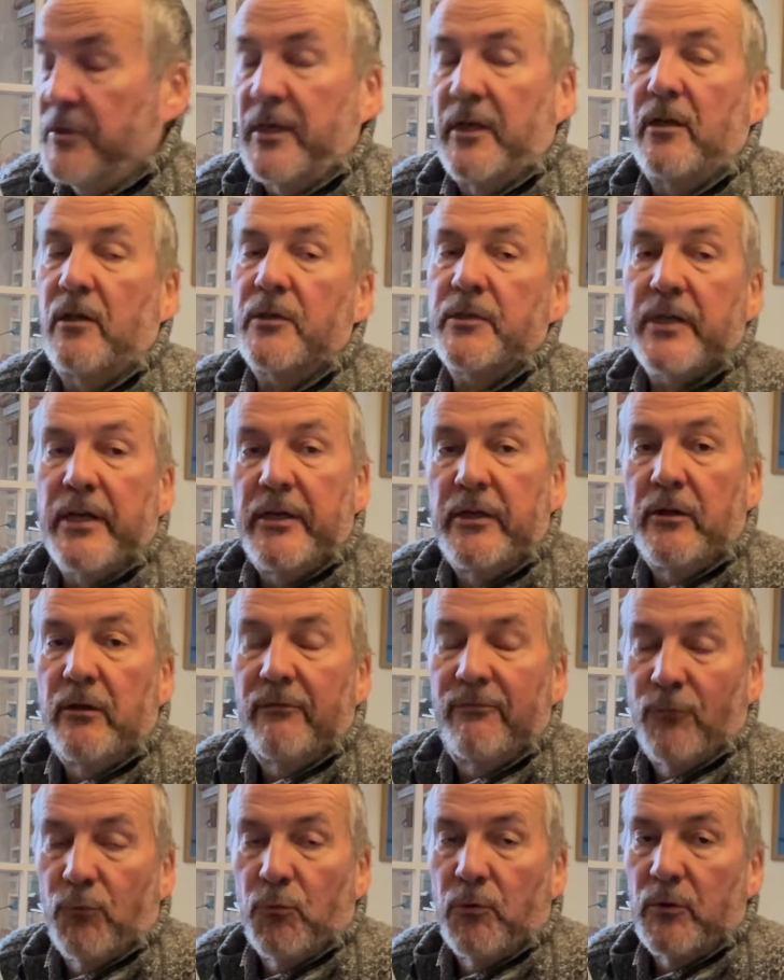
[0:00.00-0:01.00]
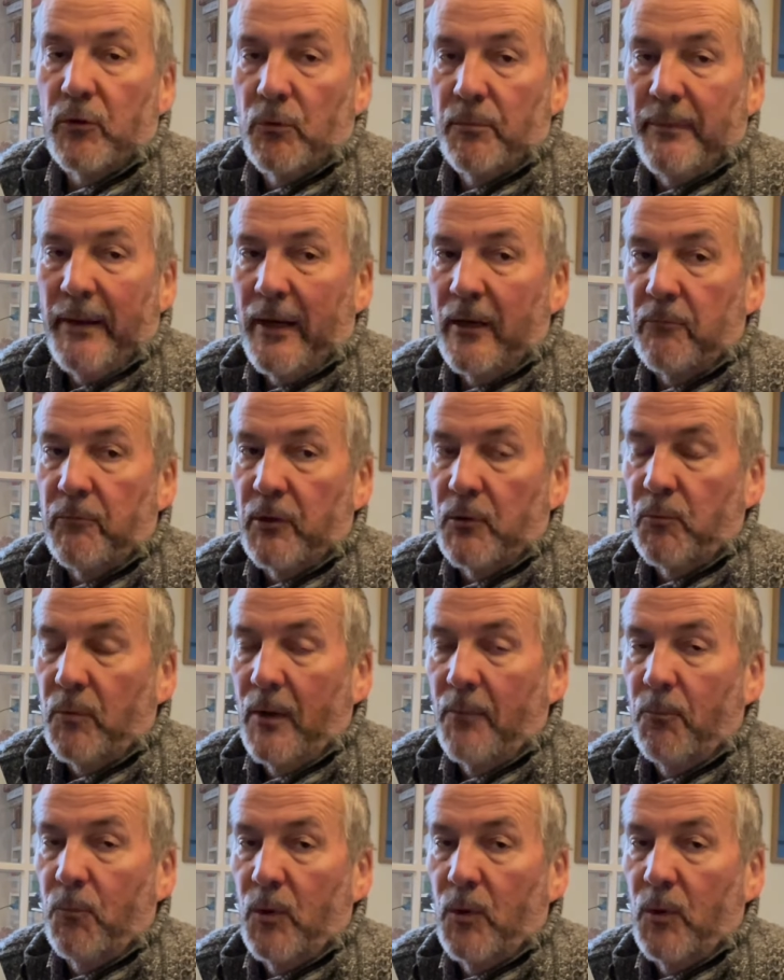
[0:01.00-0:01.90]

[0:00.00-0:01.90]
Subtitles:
it'll take you forward or backward one